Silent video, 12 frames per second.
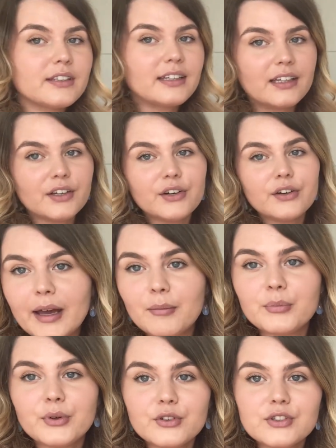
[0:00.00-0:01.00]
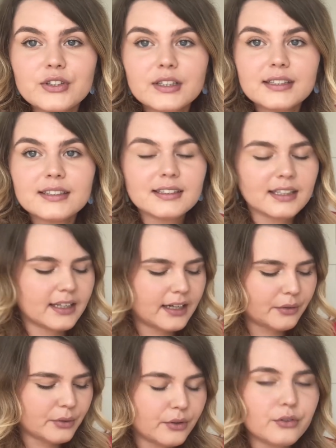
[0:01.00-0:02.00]
here my projects and
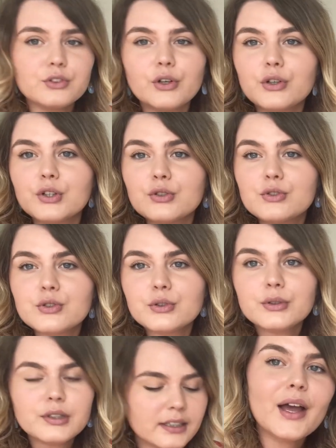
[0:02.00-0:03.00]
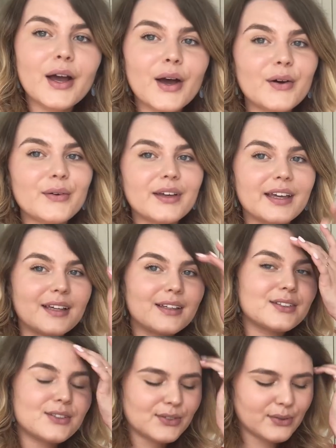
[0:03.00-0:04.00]
I will talk you through it. Okay,
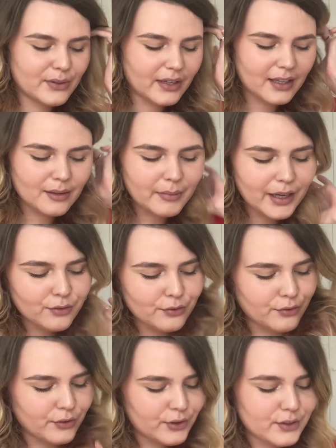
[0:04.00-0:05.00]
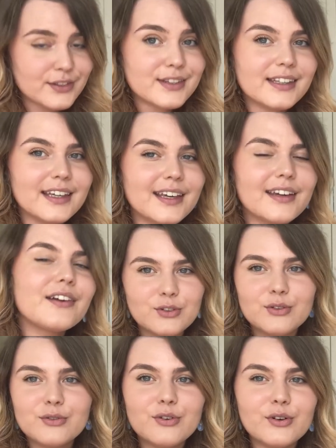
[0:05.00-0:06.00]
so in my first year,
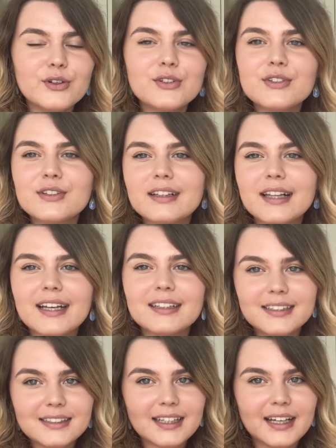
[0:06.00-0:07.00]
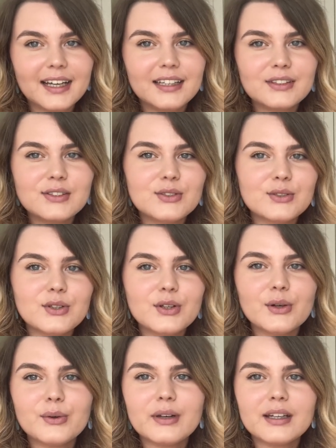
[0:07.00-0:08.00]
the first like design
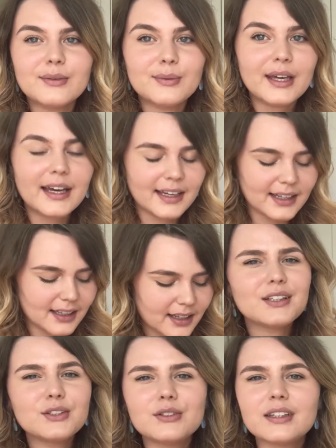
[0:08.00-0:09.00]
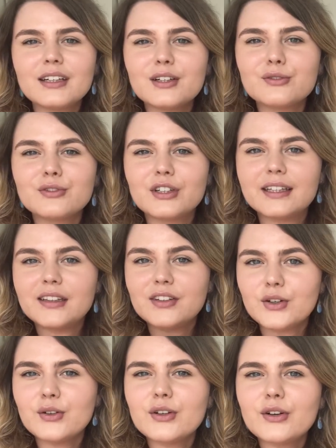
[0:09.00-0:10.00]
studio that we had to think of an
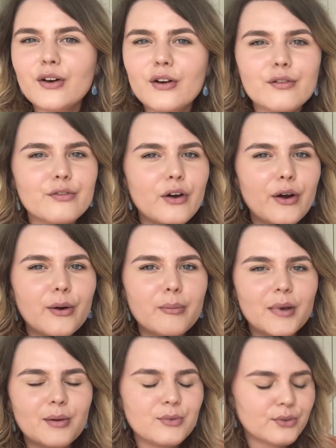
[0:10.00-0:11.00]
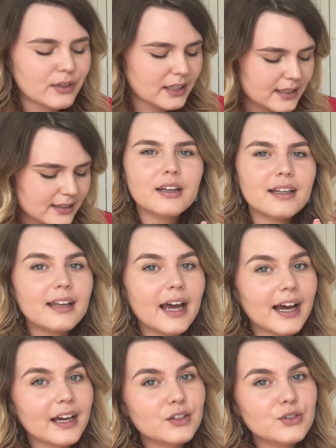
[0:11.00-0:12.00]
interior of our memories that
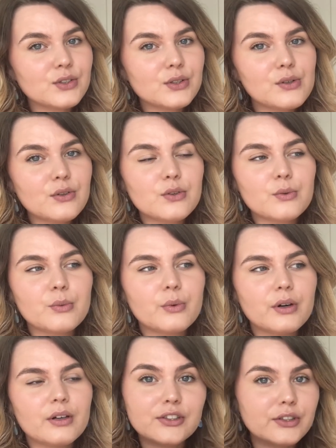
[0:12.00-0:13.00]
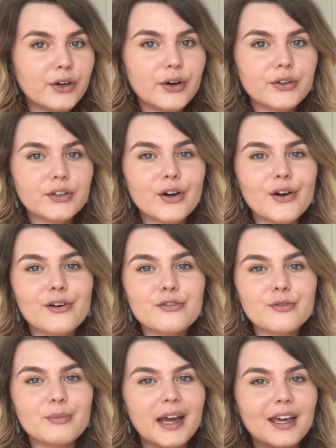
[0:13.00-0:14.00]
I chose was the lawn
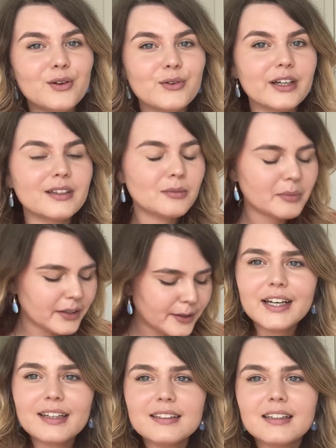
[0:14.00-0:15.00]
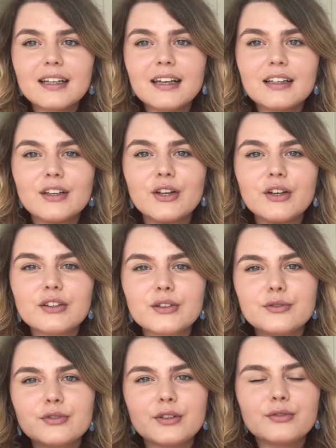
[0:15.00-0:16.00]
of my grandma. It has like lots
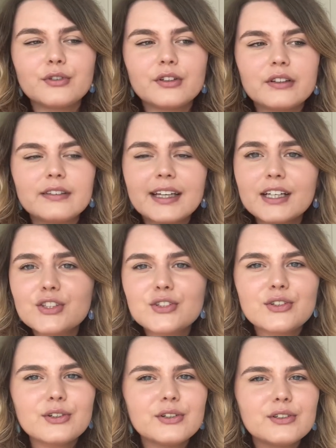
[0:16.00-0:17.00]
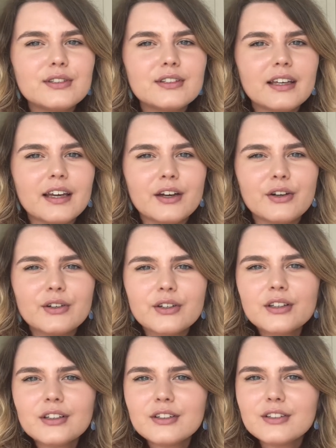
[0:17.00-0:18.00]
of different textures and
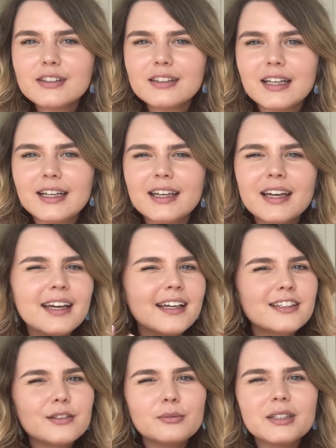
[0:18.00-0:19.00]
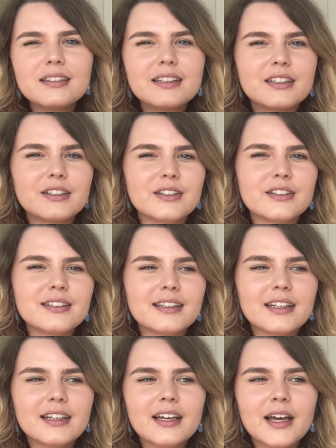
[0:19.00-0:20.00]
colors. Like it's a bit
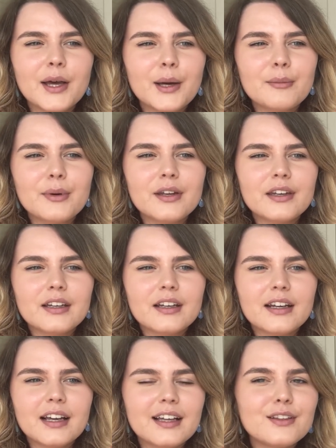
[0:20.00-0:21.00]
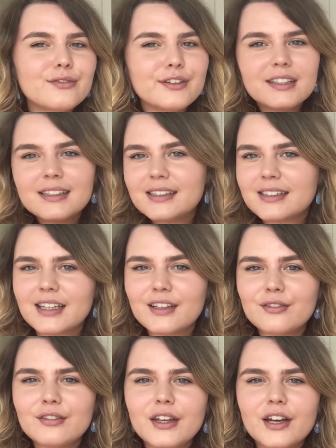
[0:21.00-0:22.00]
chaotic, but it felt
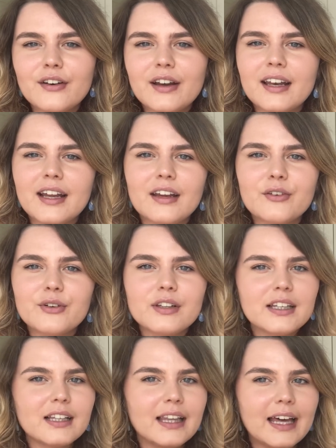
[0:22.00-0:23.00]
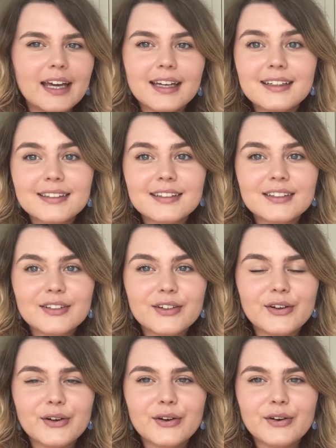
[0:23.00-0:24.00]
safe there and I really liked
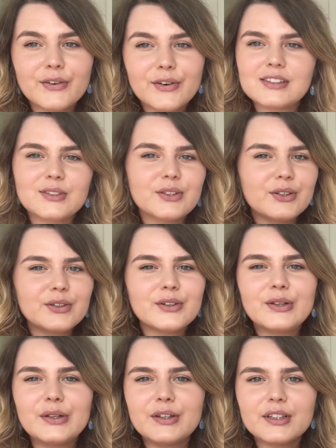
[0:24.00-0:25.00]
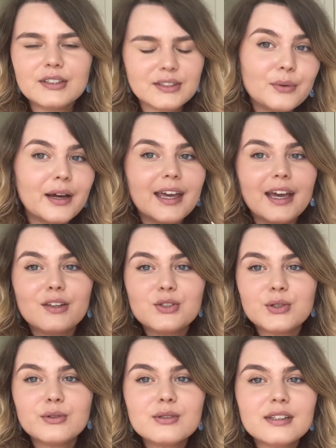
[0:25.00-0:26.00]
her lawn a lot. That's why I
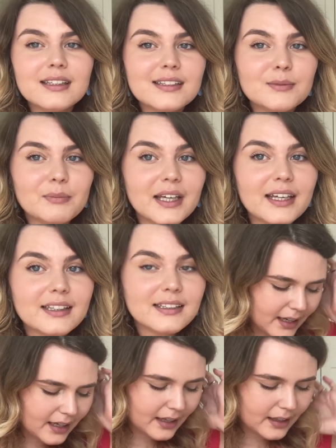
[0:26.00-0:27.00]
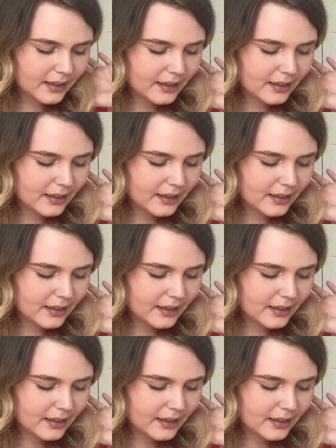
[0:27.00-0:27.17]
chose that space. And